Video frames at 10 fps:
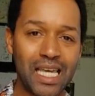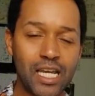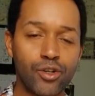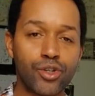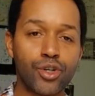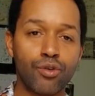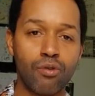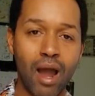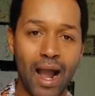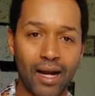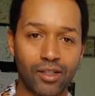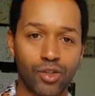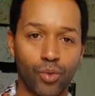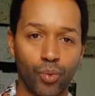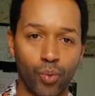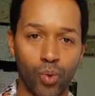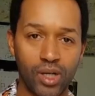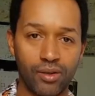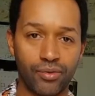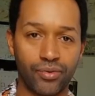interact
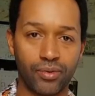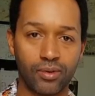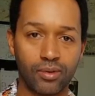with